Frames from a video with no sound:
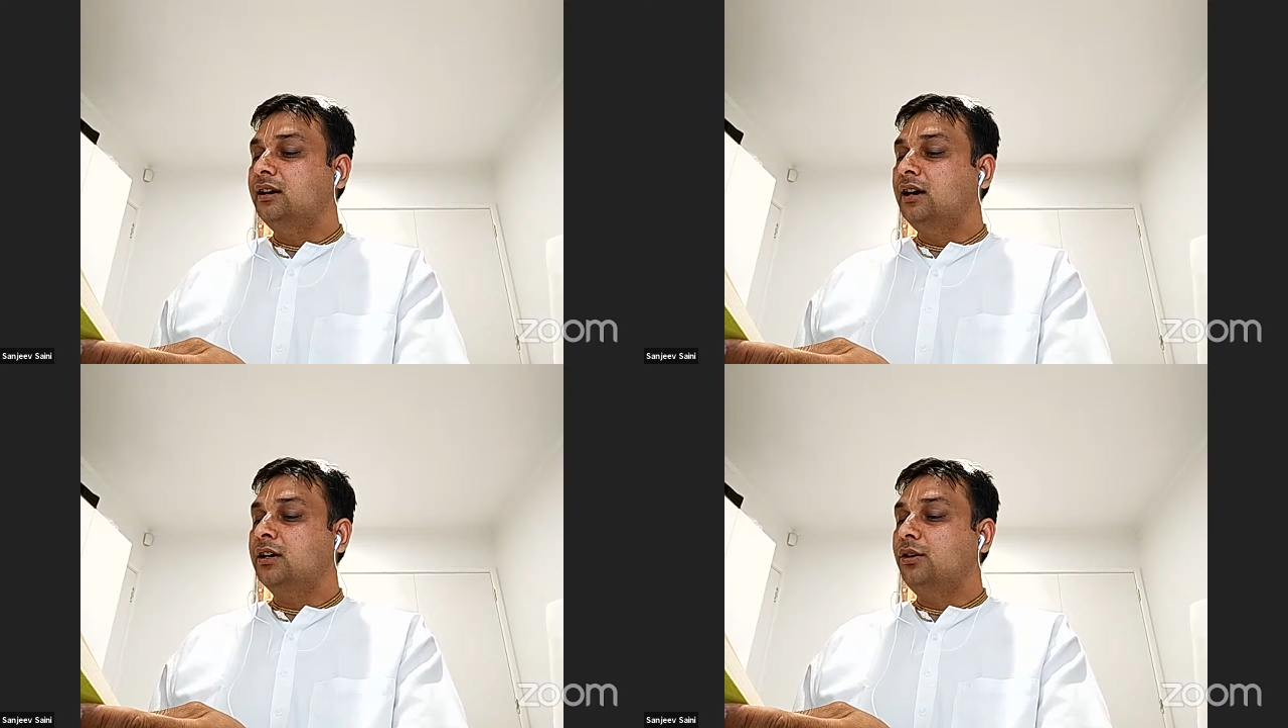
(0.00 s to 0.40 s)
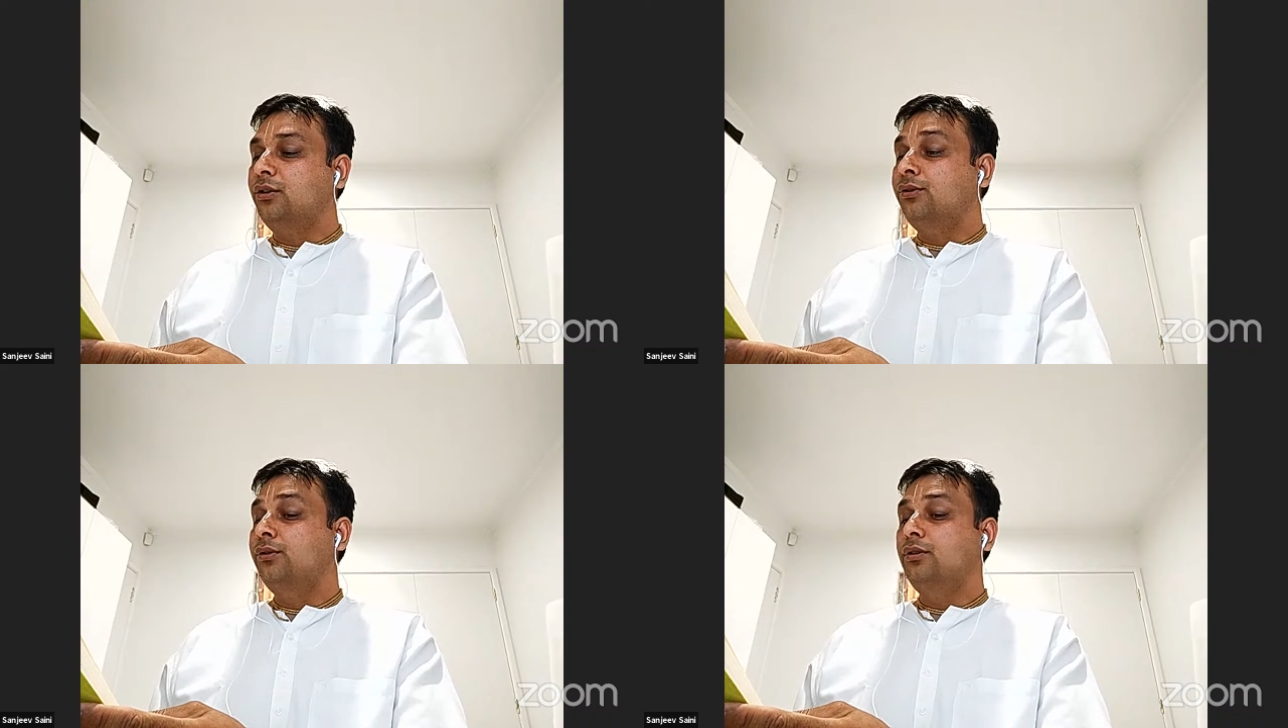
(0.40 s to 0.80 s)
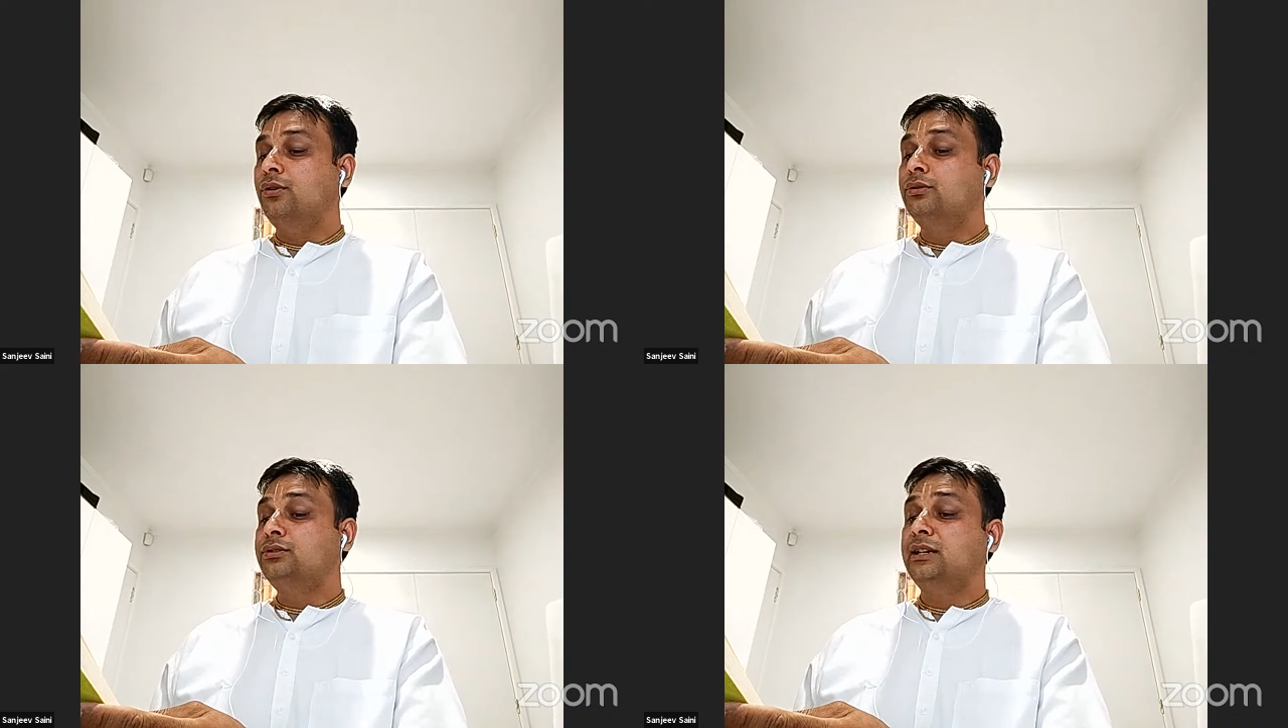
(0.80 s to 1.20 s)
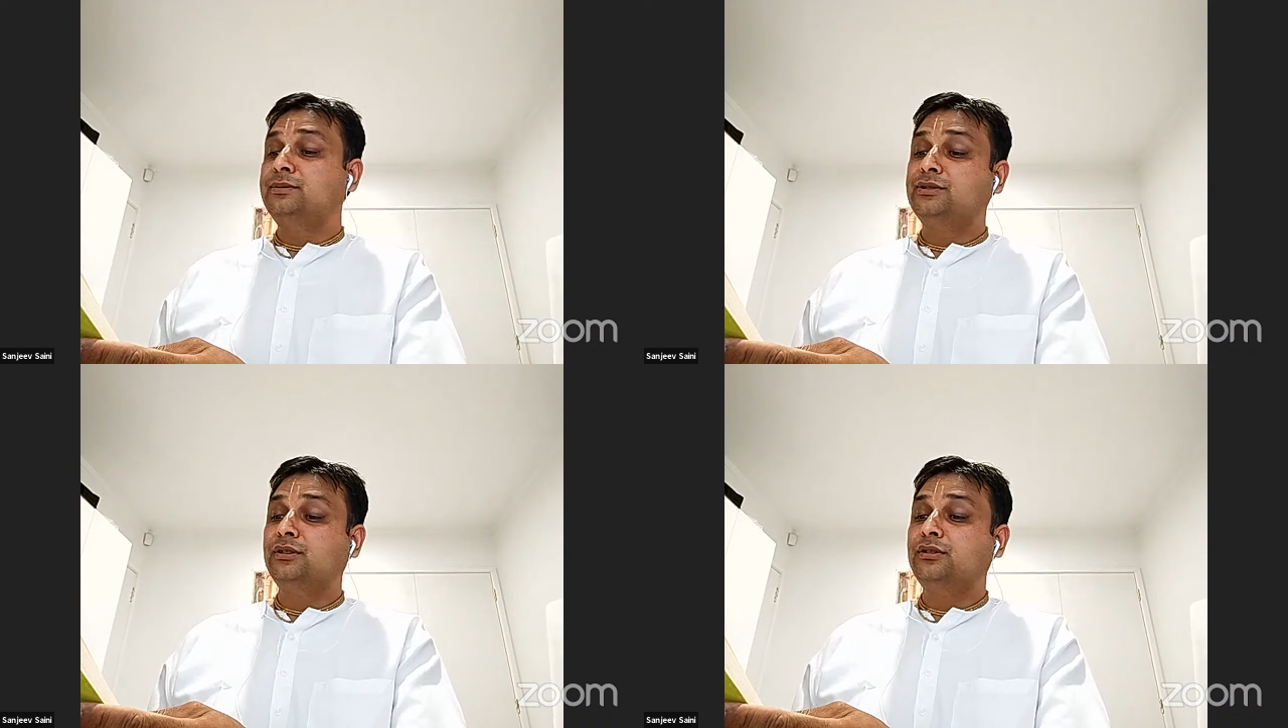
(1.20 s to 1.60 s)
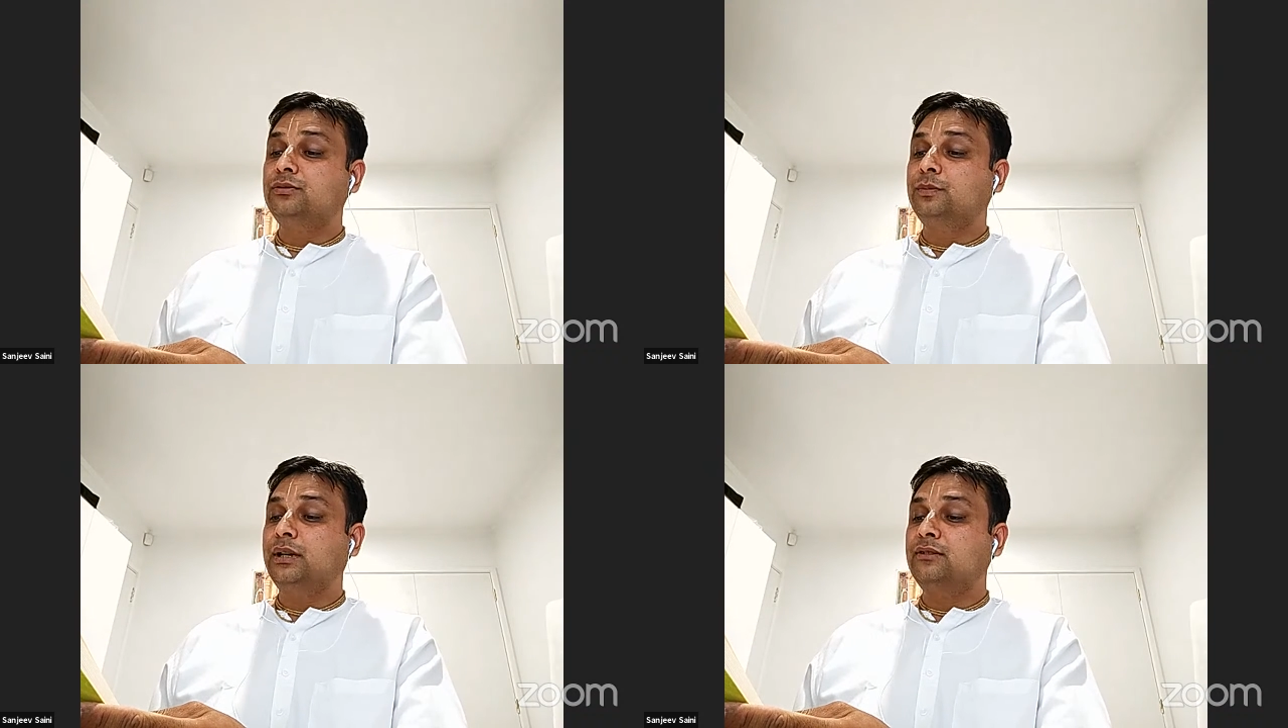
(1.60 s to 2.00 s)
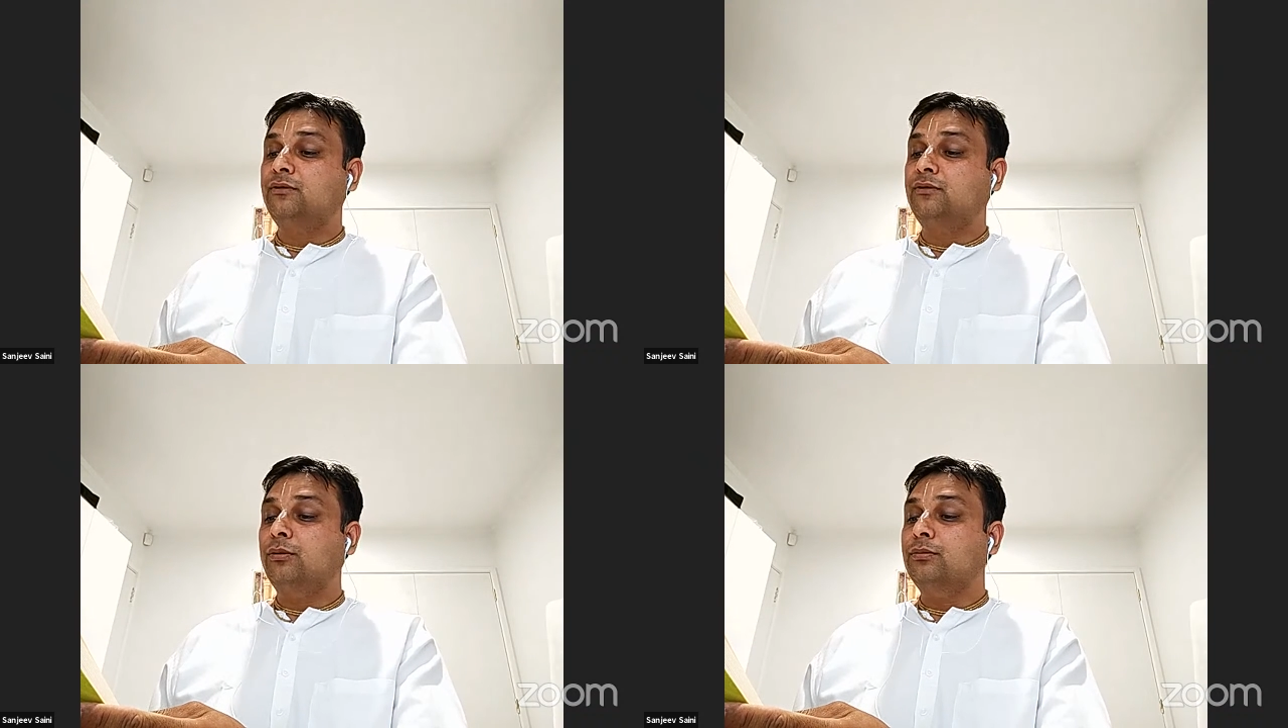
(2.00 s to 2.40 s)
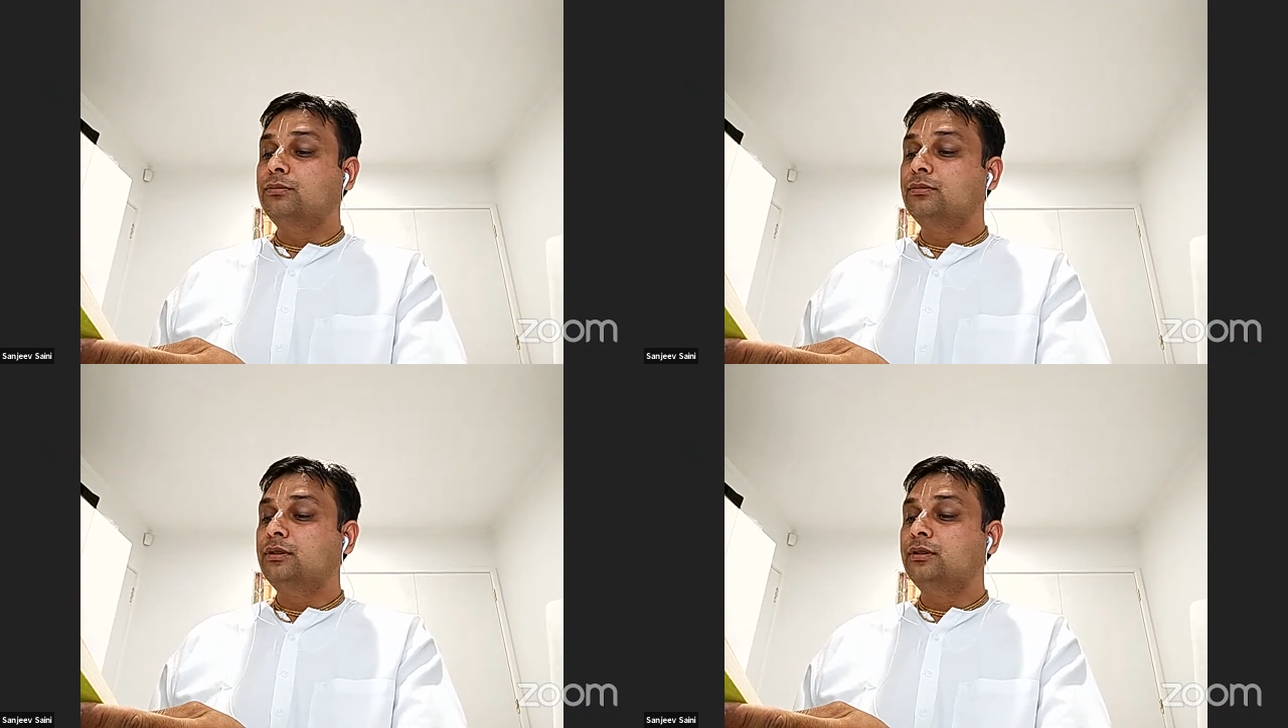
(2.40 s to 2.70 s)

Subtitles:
are all on the absolute platform,